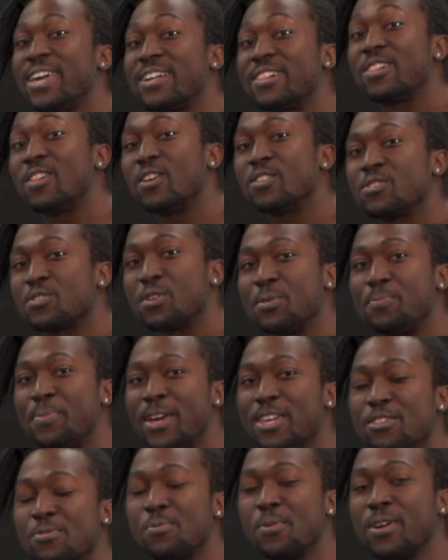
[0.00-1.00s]
close grip
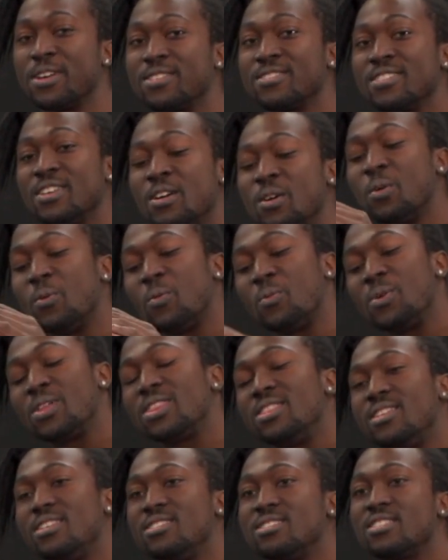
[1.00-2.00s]
bench press with
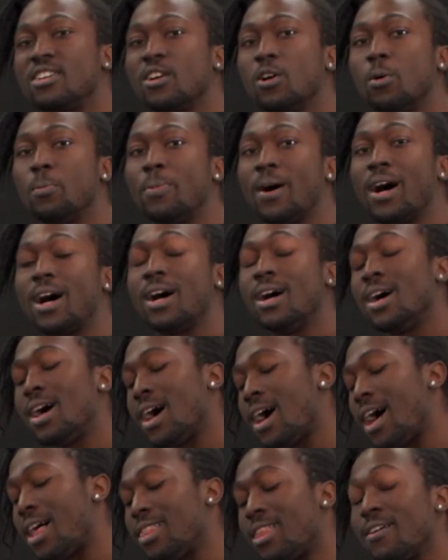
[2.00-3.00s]
an easy curl bar.
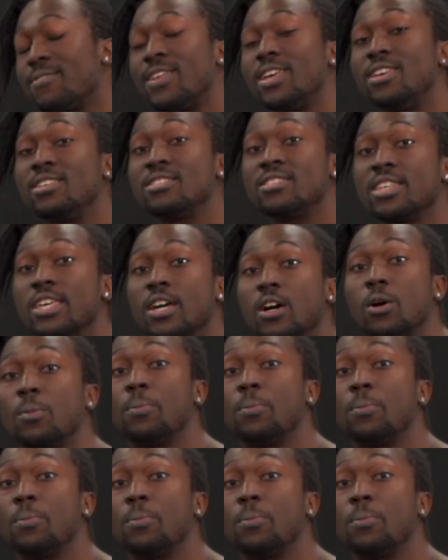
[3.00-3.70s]
I love the easy curl